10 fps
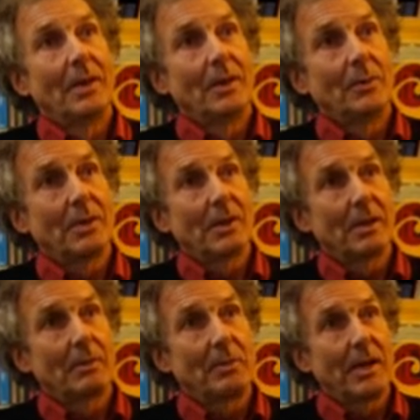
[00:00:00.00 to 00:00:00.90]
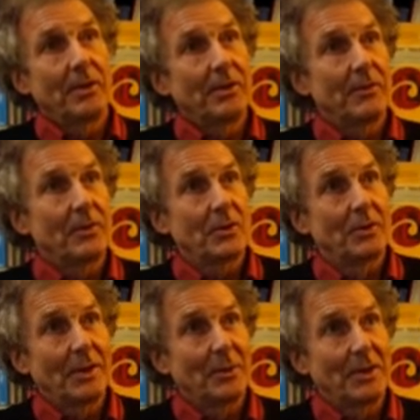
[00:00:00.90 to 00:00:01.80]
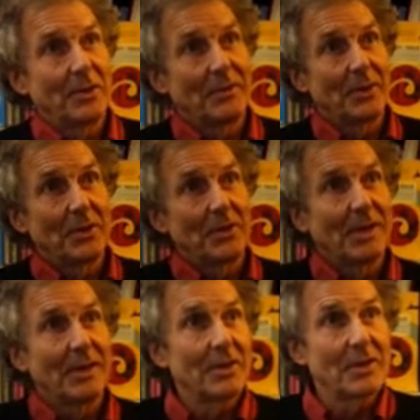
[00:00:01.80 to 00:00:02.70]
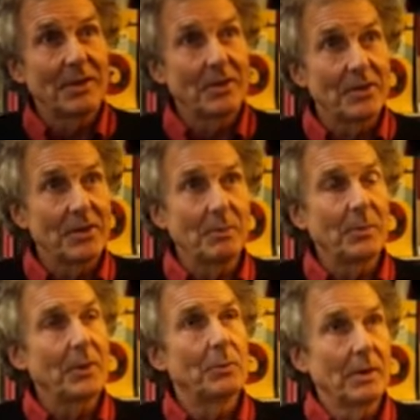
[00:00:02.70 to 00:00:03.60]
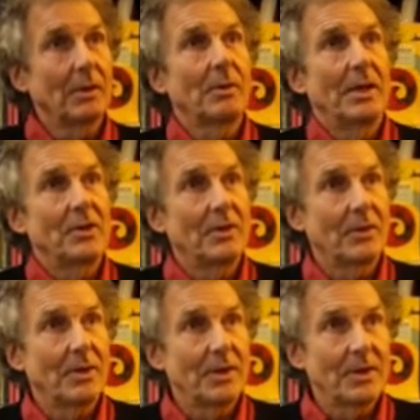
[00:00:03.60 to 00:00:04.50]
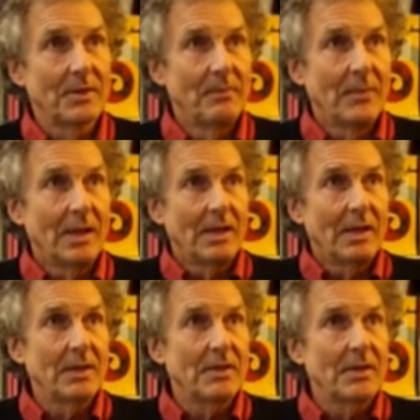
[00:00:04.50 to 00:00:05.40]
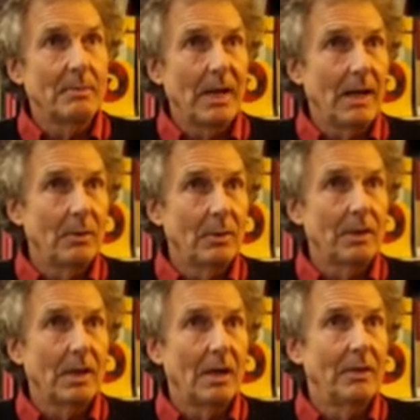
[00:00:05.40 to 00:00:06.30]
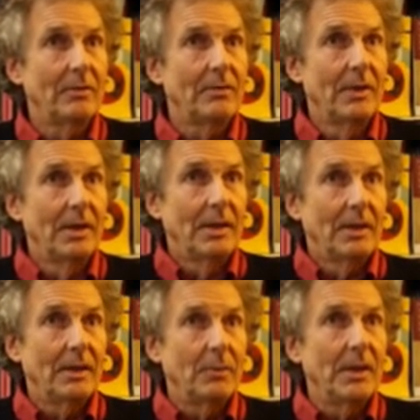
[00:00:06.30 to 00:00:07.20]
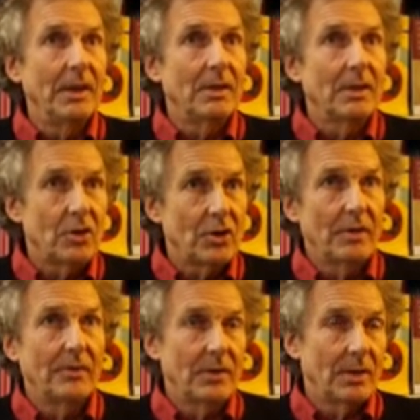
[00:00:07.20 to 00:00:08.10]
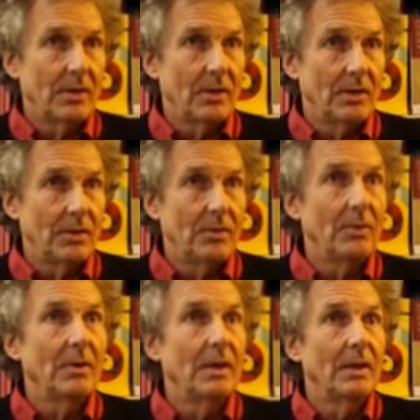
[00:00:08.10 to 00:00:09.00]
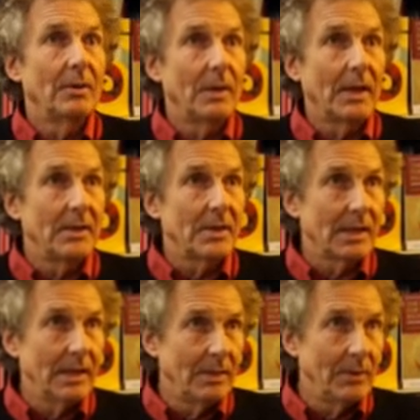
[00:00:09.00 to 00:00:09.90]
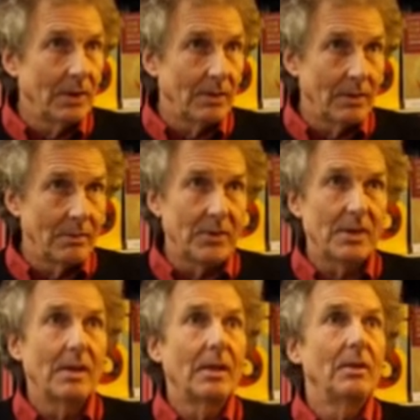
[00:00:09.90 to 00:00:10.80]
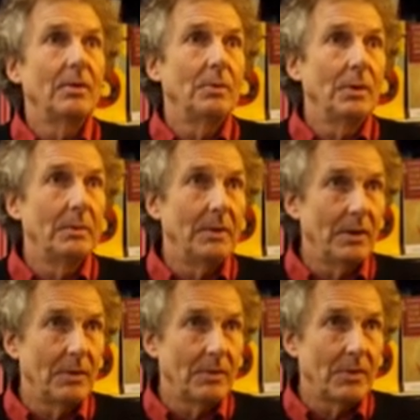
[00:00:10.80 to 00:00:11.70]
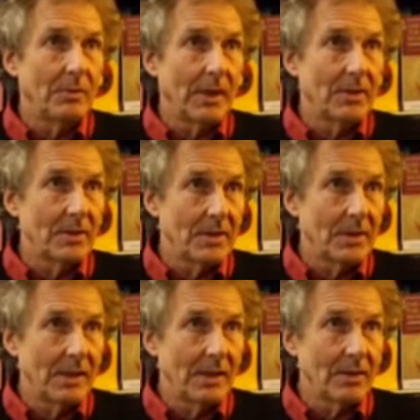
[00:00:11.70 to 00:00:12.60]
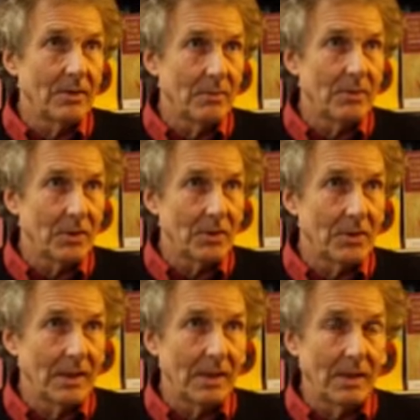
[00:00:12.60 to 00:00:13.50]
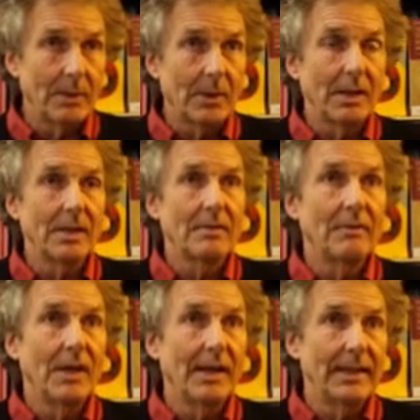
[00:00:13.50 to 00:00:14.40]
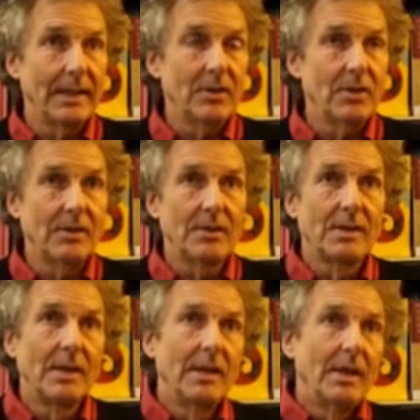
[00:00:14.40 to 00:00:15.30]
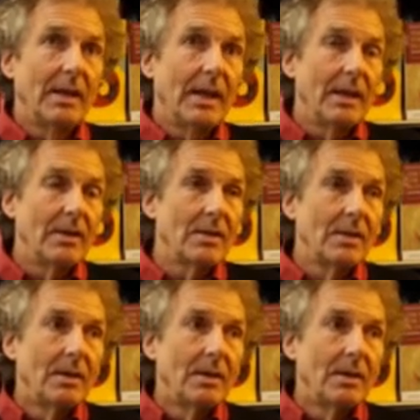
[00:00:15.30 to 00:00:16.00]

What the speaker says: we're talking about power as if it's only a question of courts and legislatures. And the real question, of course, is the power of that we need to shift to the rights claiming groups whose rights are at stake in terms of social and economic rights violations. And,